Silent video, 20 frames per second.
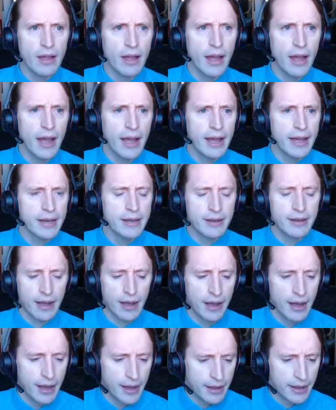And
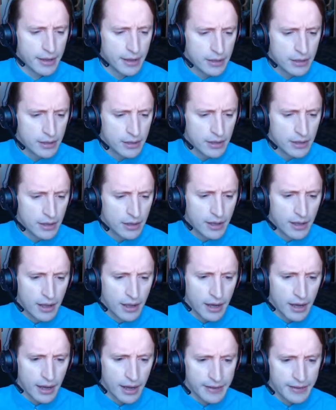I
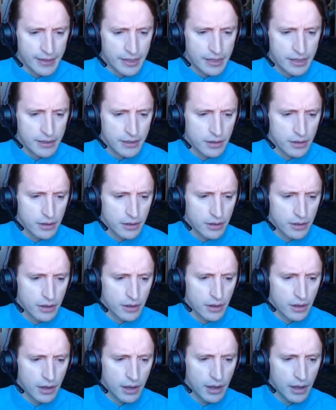then,
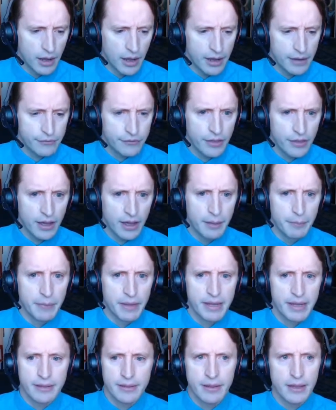after I
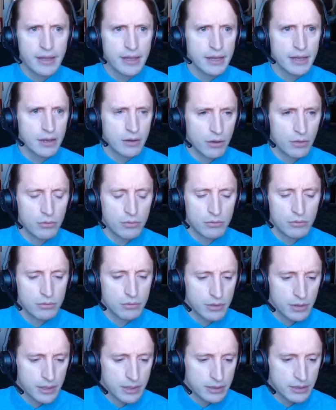made that, oh,
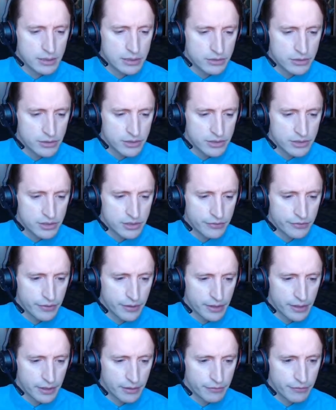let's just see if
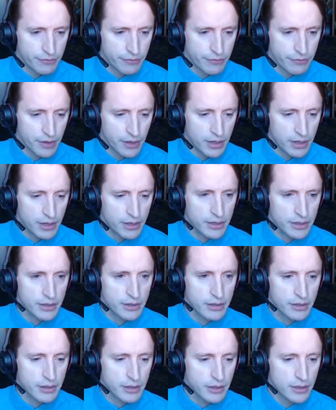I can find
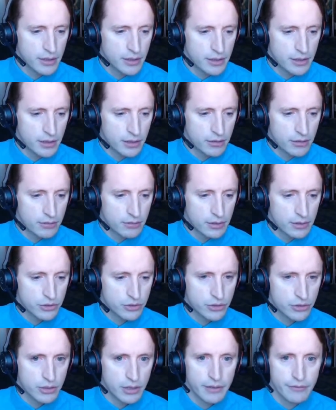that. Oh, I
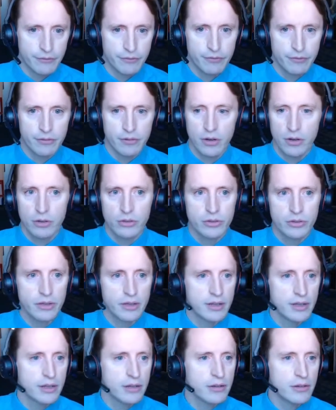shouldn't have closed
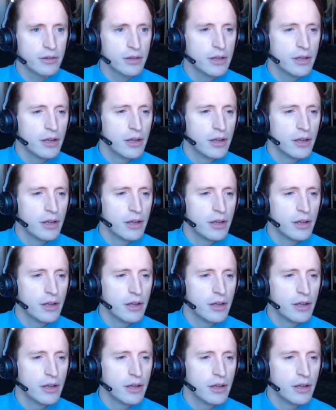that down.